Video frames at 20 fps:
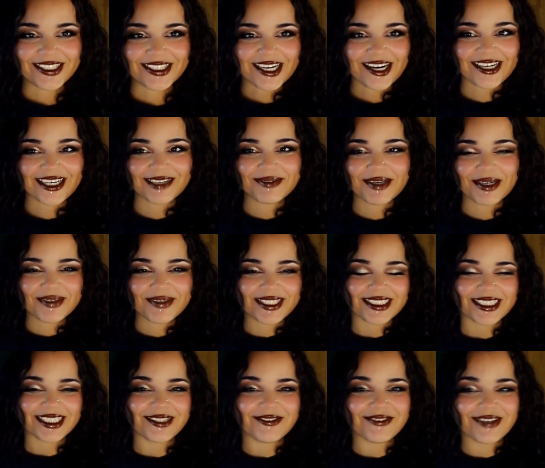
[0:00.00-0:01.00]
I talk about
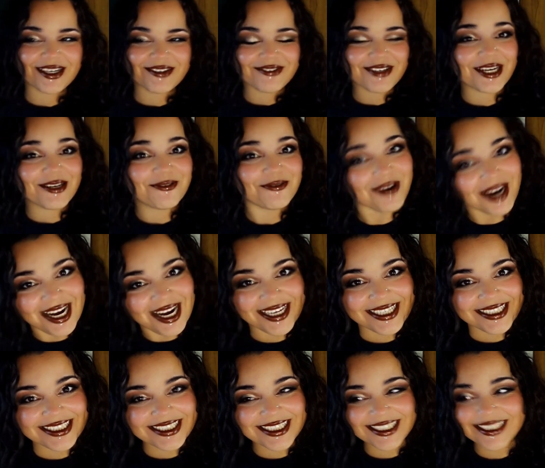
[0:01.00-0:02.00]
basically whatever I
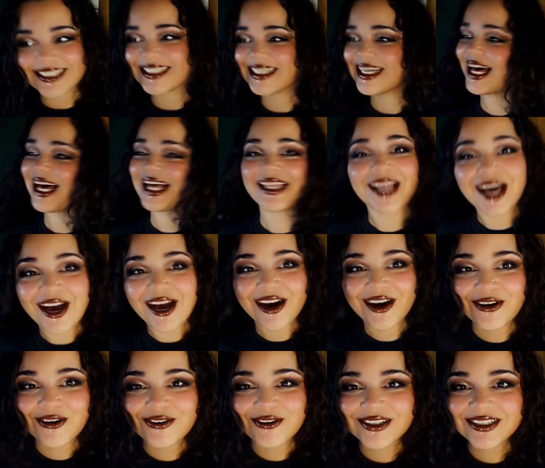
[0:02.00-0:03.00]
want.
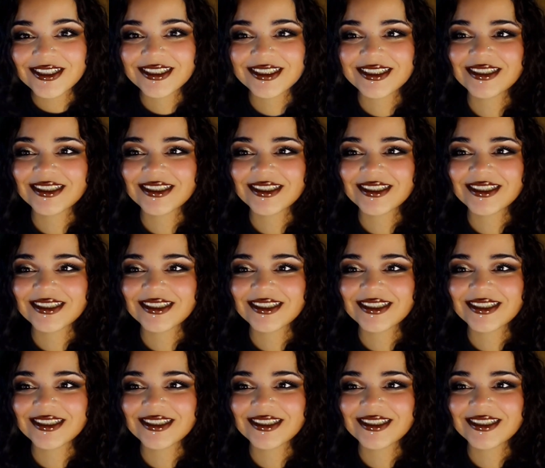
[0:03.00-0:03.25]
Hello.